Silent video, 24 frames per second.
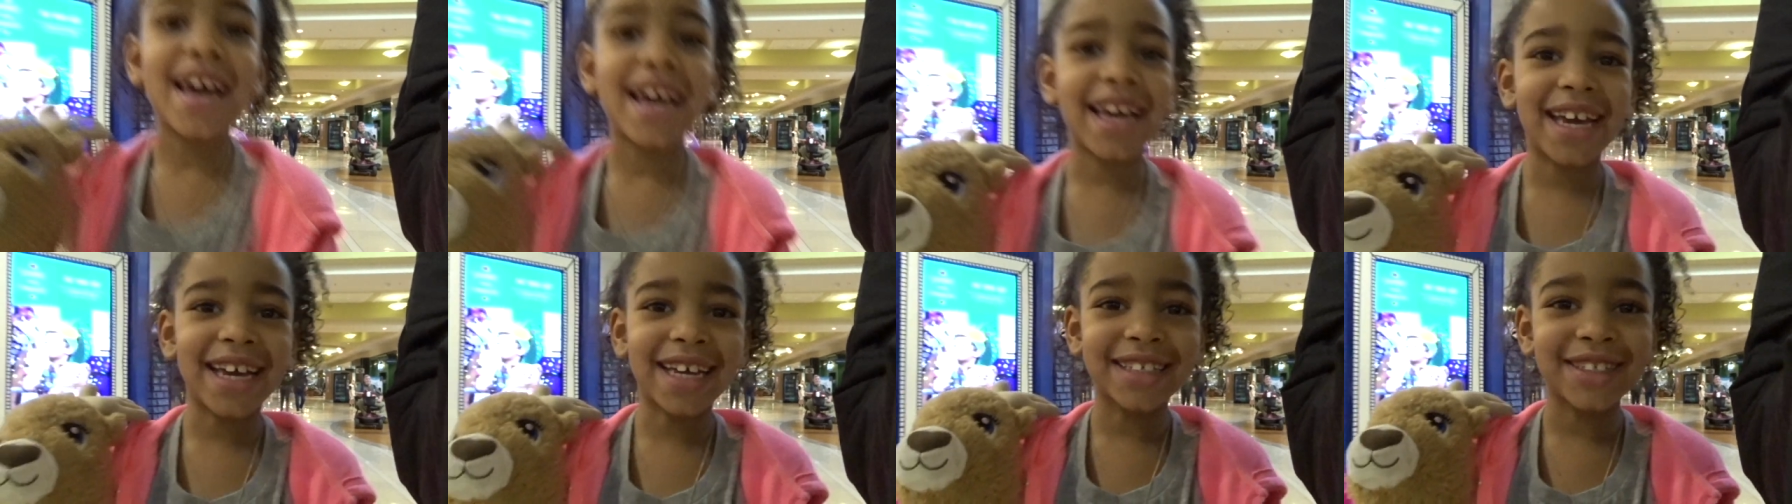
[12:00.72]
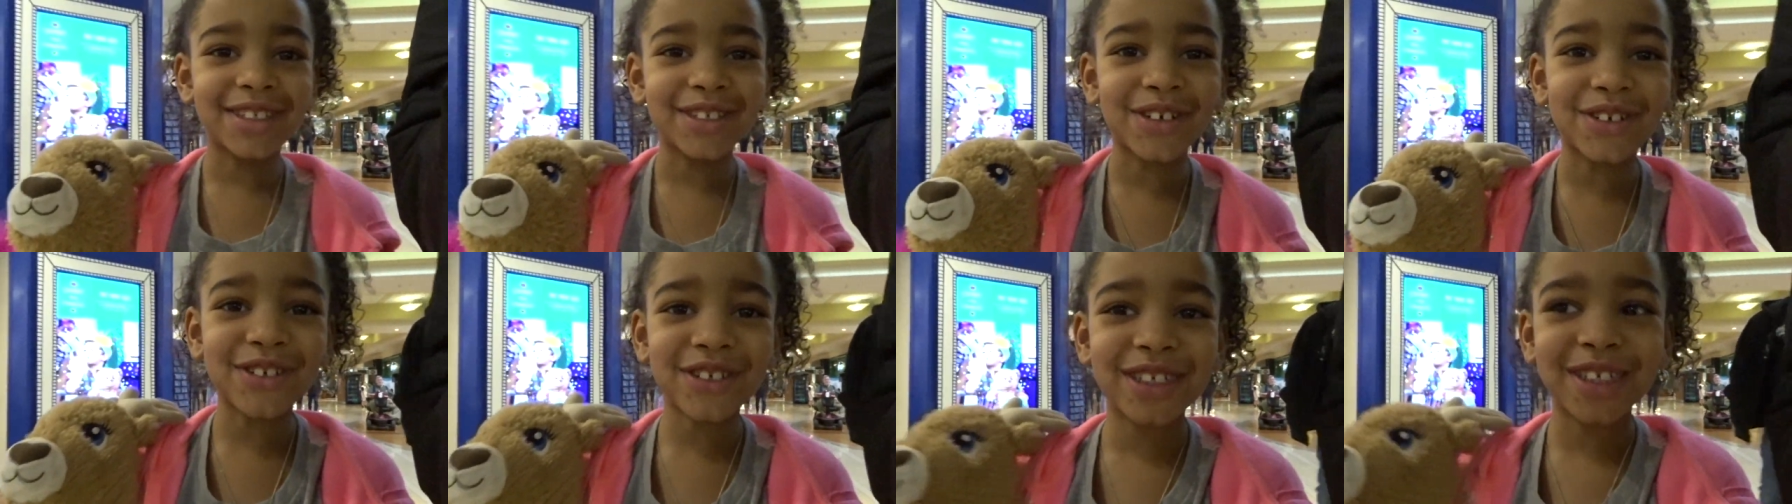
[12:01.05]
and
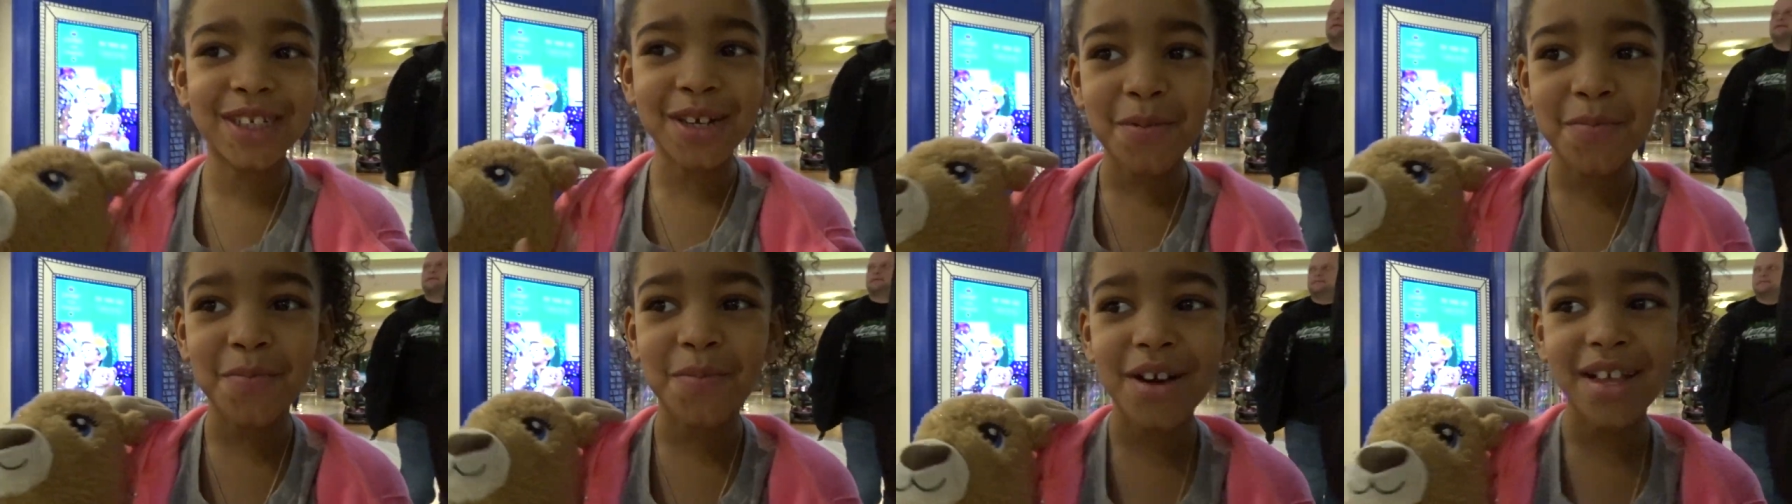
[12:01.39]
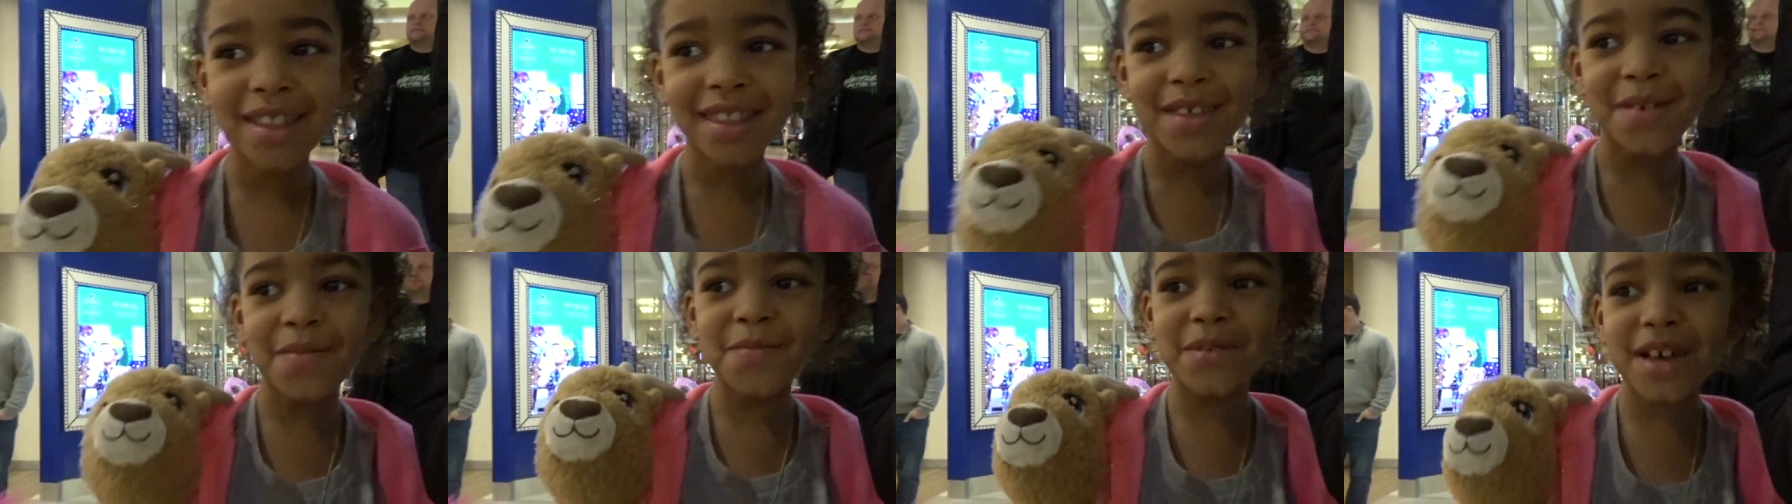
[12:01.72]
don't jump
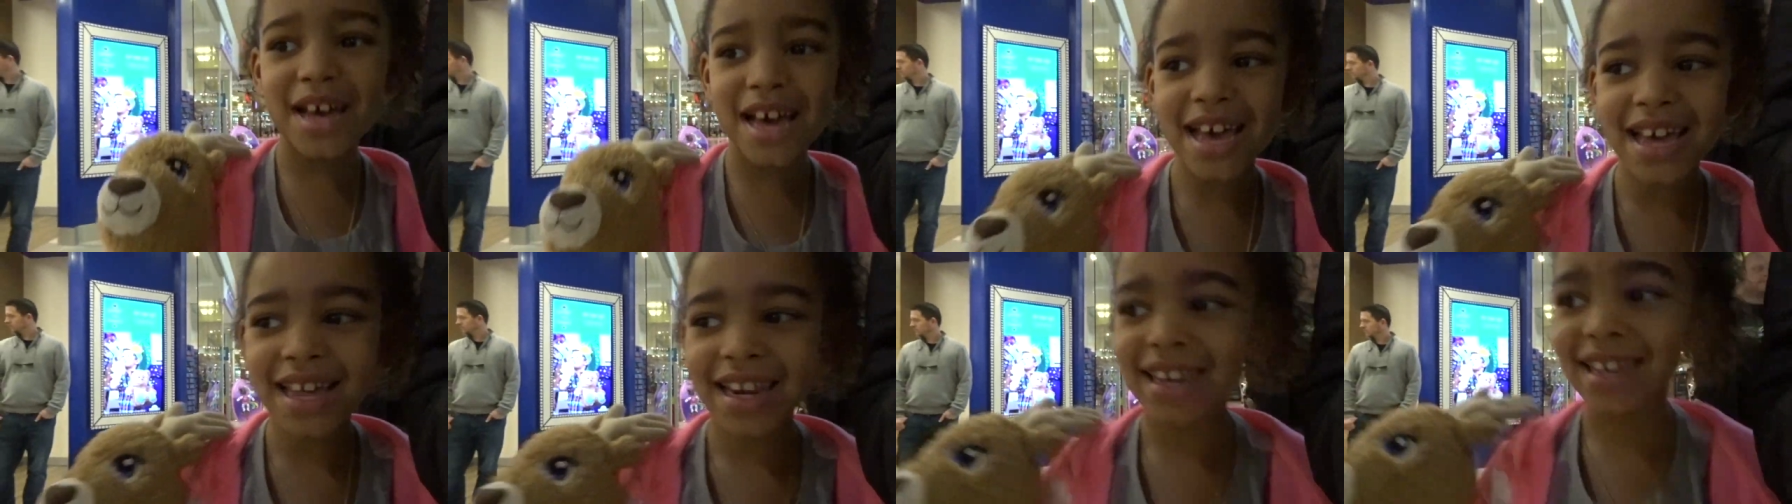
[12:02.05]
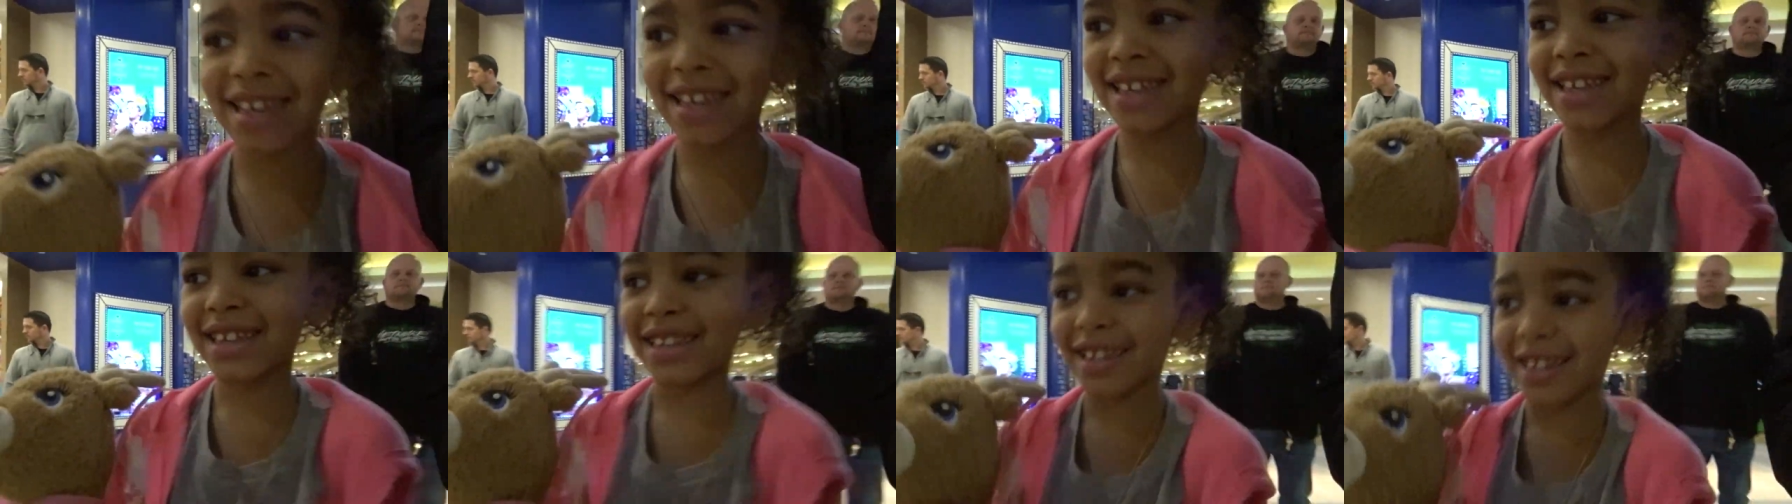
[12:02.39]
on the bed.
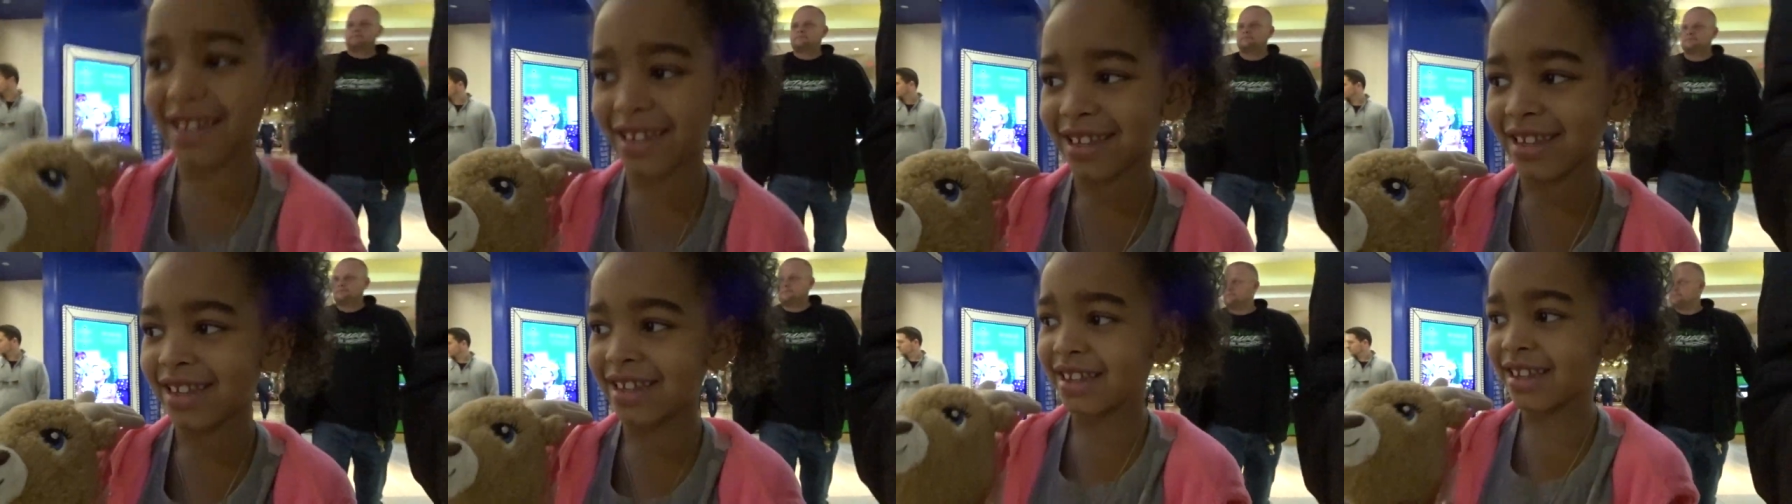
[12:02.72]
She